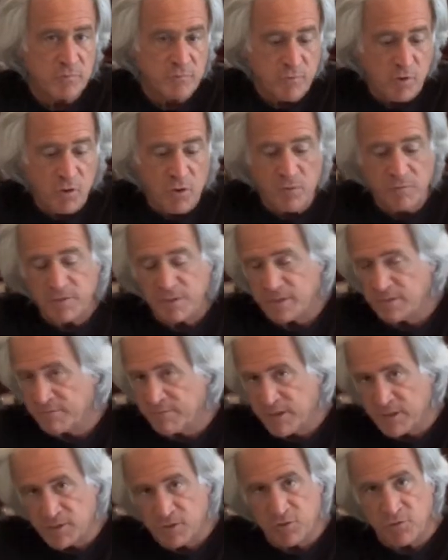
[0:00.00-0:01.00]
involved, the
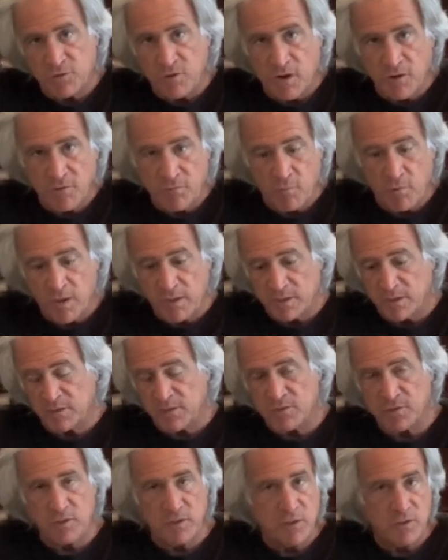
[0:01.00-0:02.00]
investor, otherwise, that
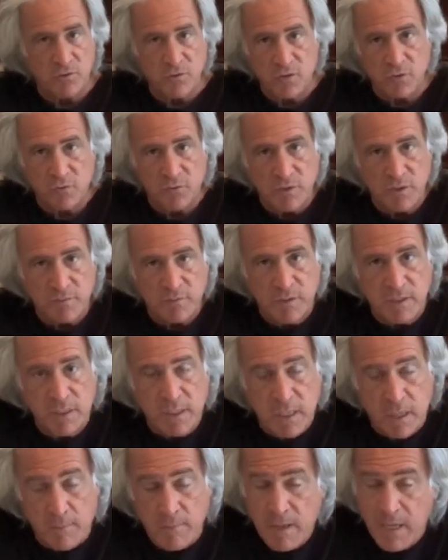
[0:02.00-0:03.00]
there's another source of
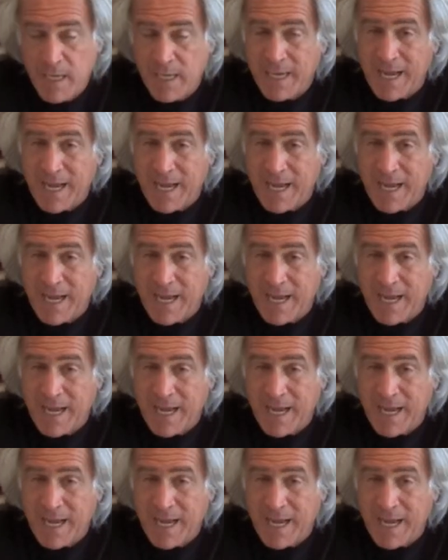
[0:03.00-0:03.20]
income.